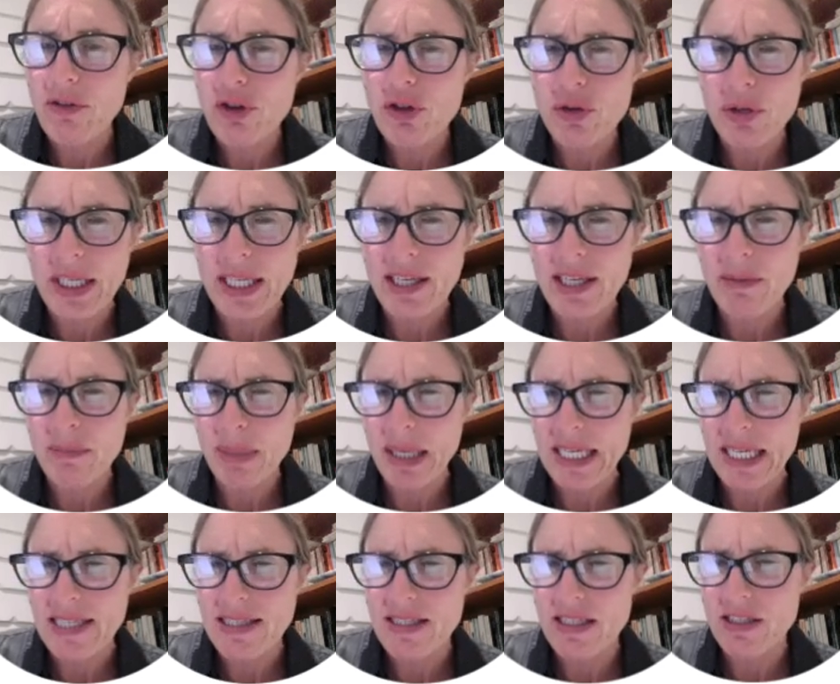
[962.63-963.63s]
trillion
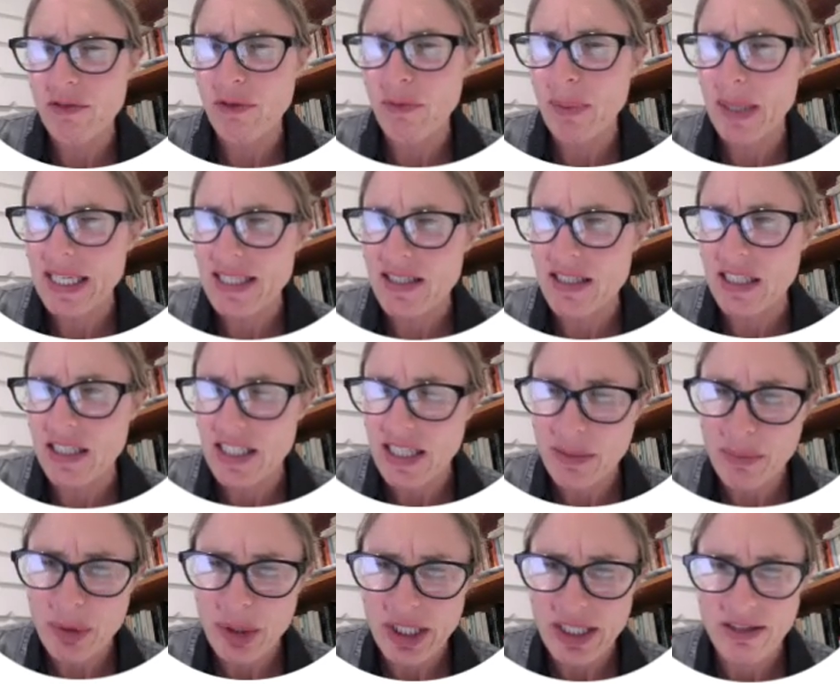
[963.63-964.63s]
pieces of plastic
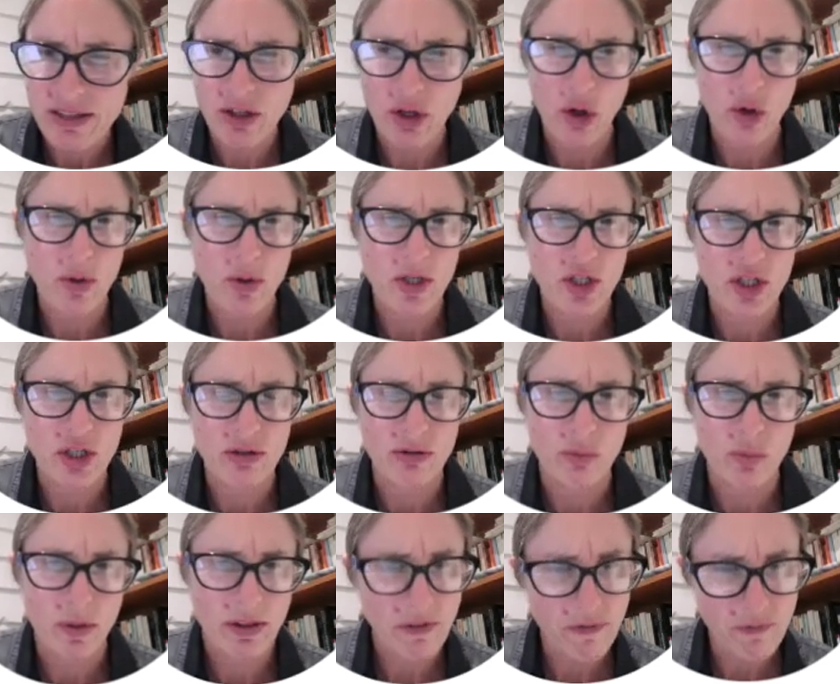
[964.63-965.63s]
debris in the ocean,
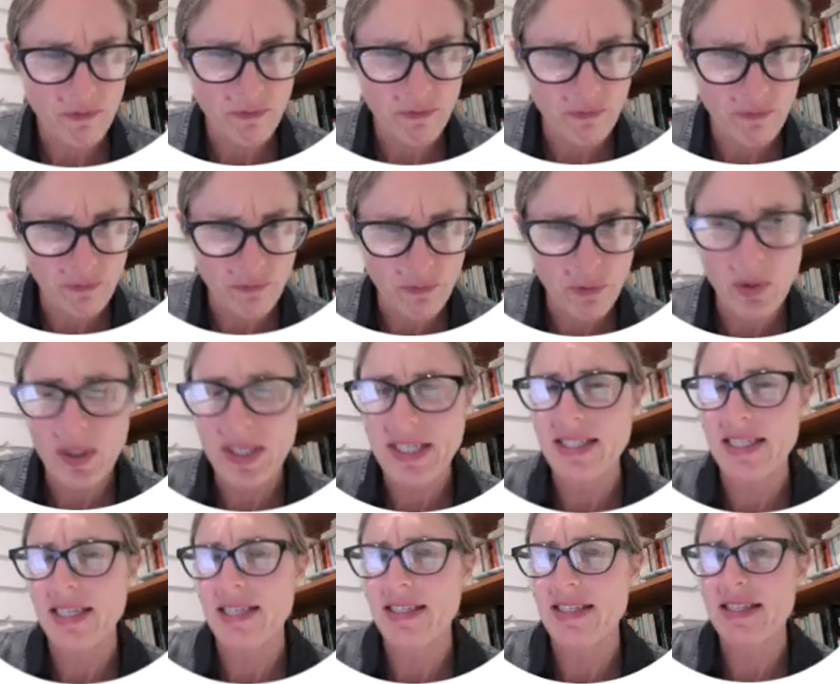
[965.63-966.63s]
with
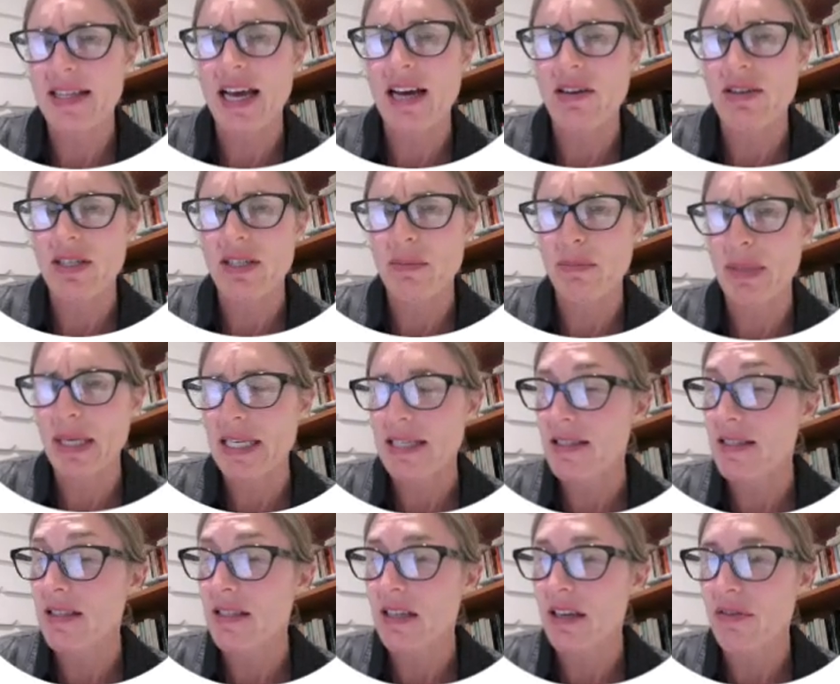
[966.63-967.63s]
46,000
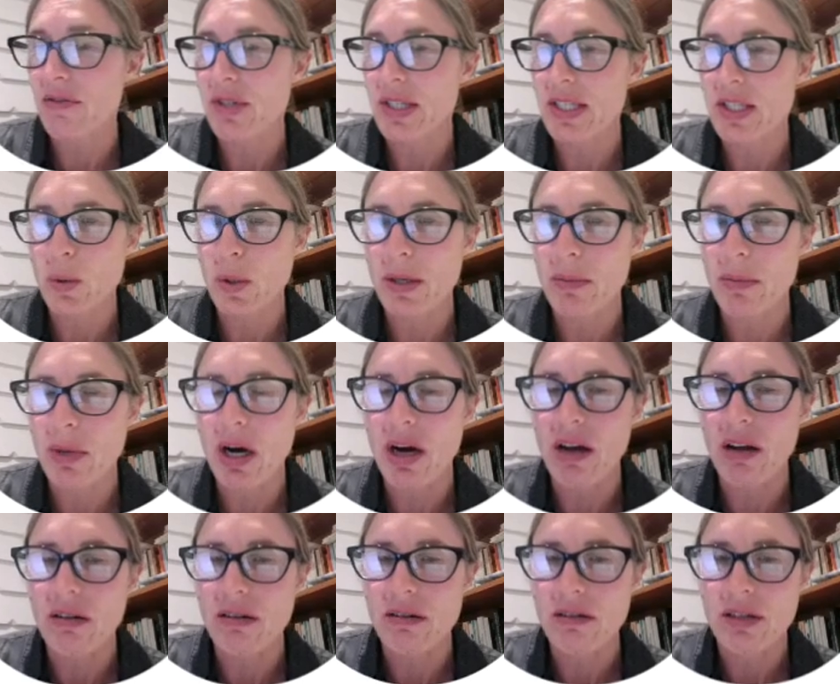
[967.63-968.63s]
pieces in every square
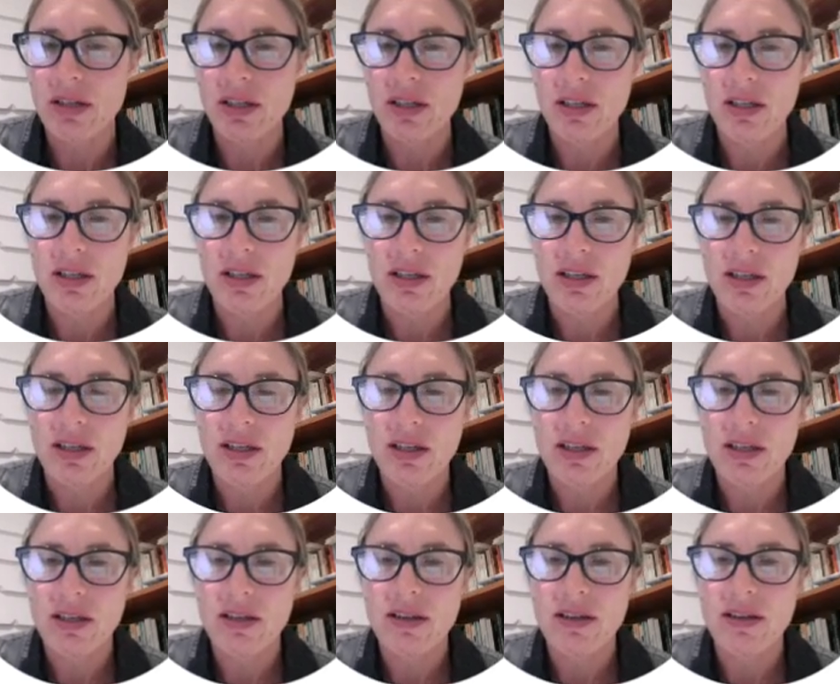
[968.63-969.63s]
mile.
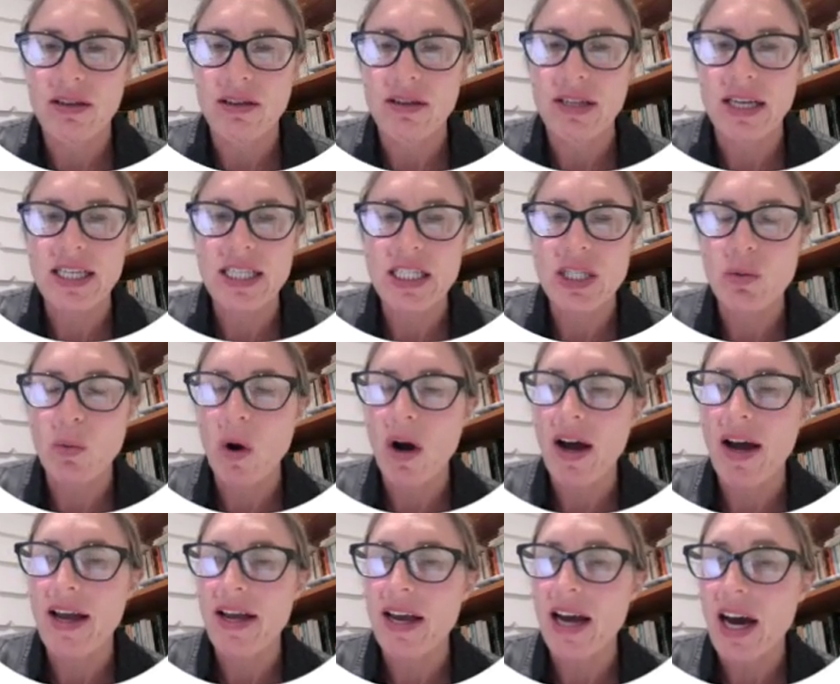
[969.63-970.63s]
That's
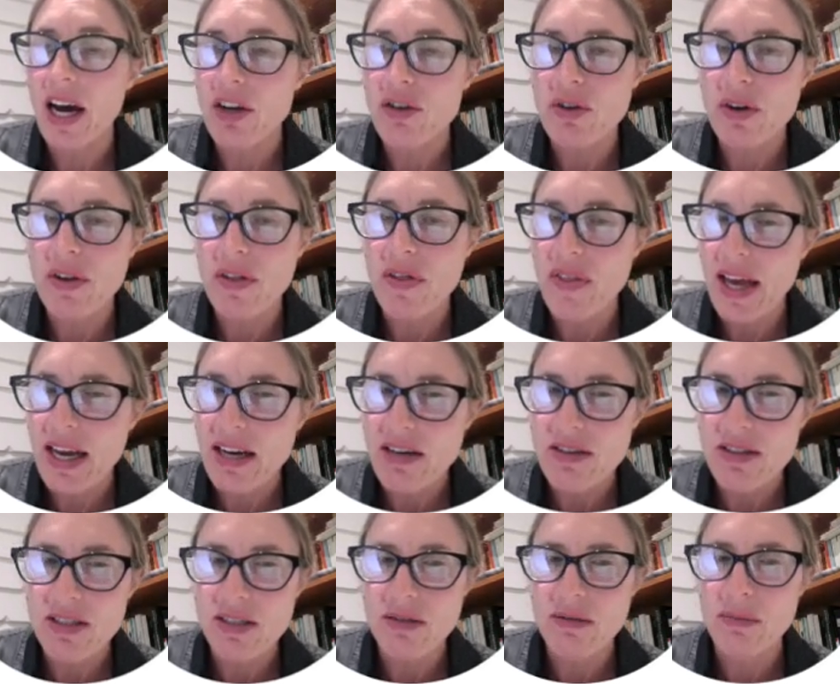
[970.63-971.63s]
why
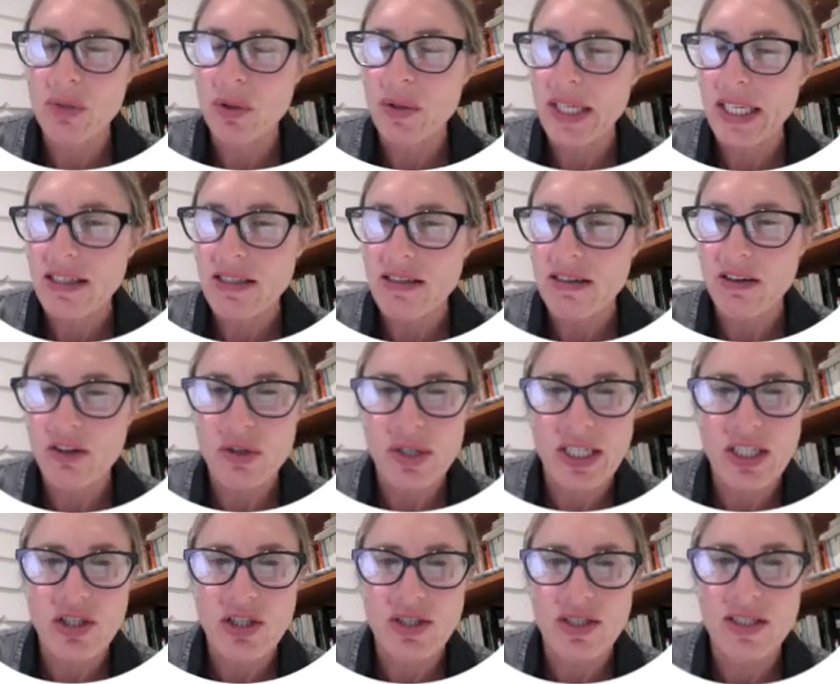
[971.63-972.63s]
100,000 marine
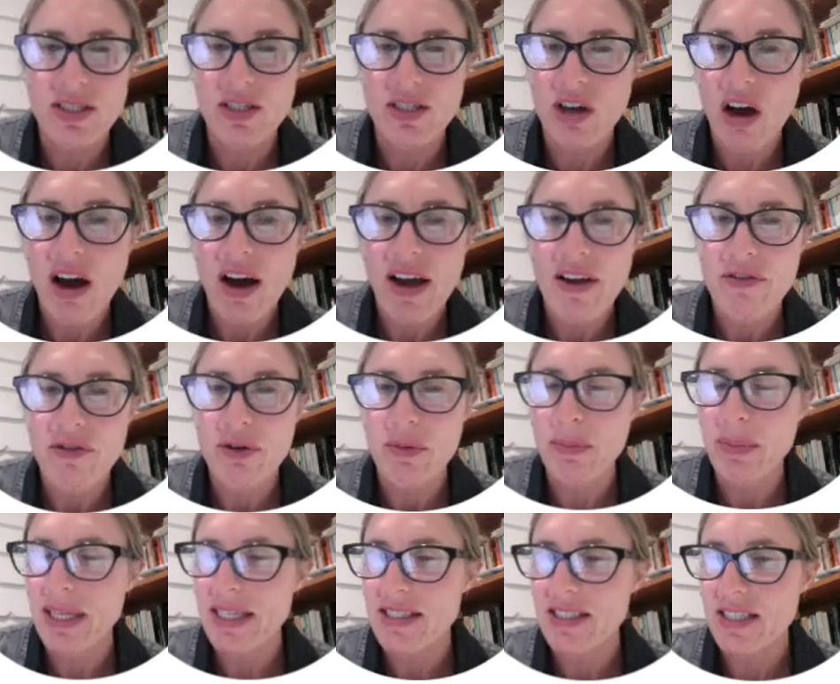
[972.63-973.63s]
creatures die from
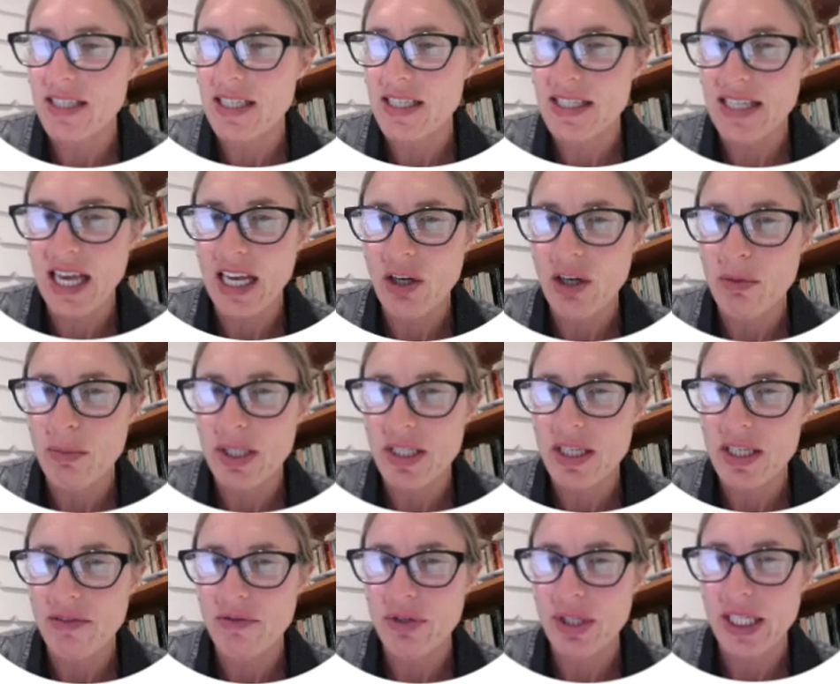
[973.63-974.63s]
plastic entanglement
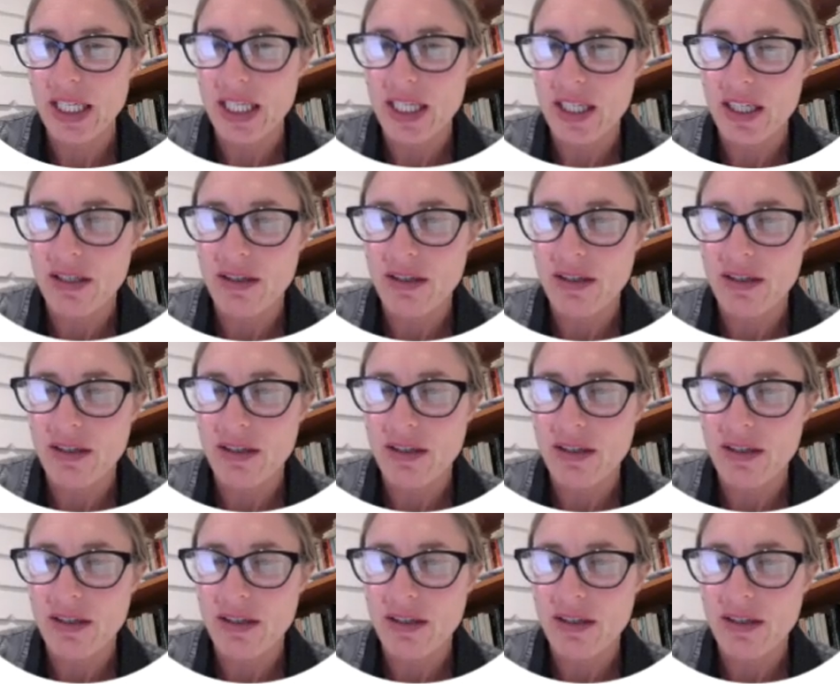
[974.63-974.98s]
every year,